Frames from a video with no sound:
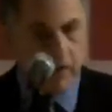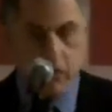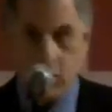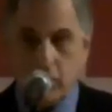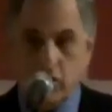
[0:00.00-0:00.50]
The
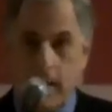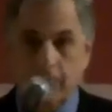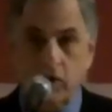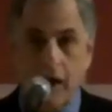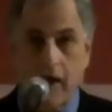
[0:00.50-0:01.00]
way
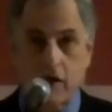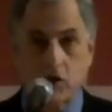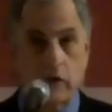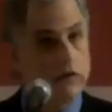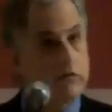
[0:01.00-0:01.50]
Chapter 9 is
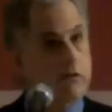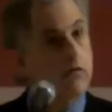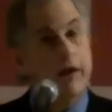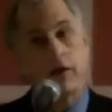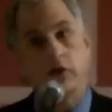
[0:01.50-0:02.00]
written,
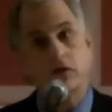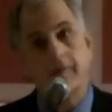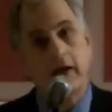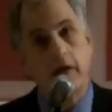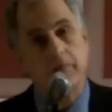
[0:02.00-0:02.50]
creditors may
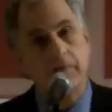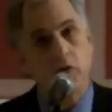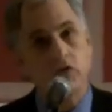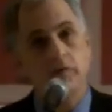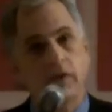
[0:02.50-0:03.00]
not
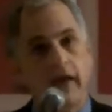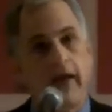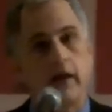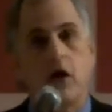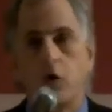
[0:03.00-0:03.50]
propose a
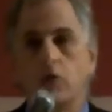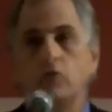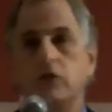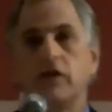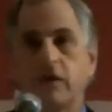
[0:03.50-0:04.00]
plan.
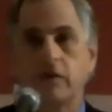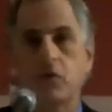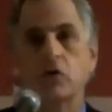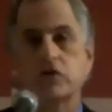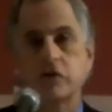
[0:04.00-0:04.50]
Only the
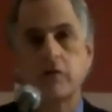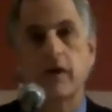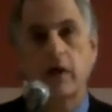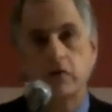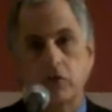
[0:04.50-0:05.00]
emergency
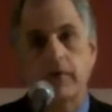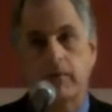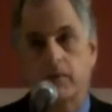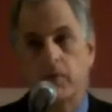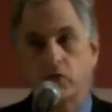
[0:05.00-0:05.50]
manager may
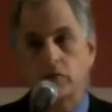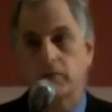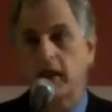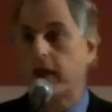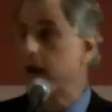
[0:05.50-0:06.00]
propose a
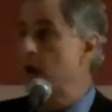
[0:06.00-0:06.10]
plan.